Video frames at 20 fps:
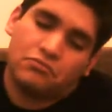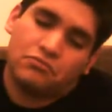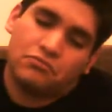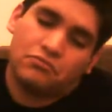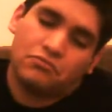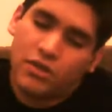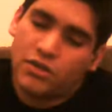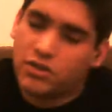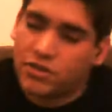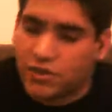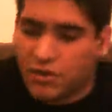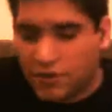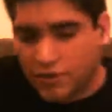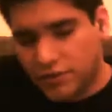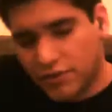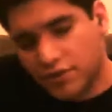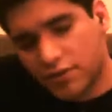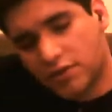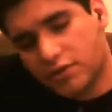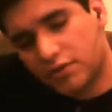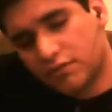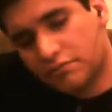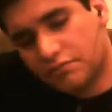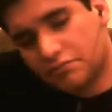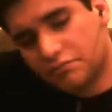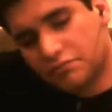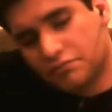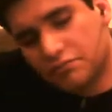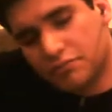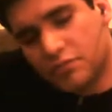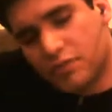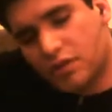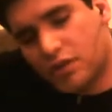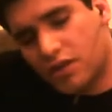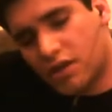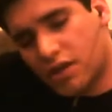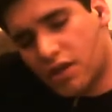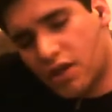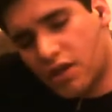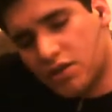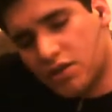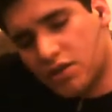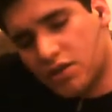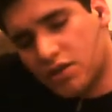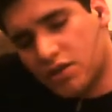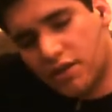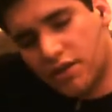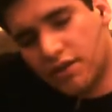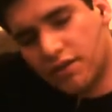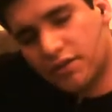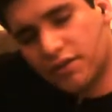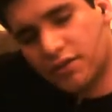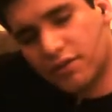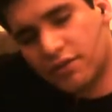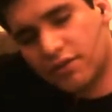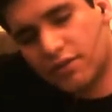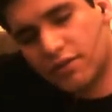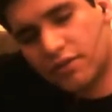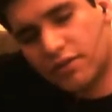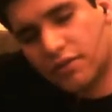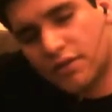Which it's okay, I guess.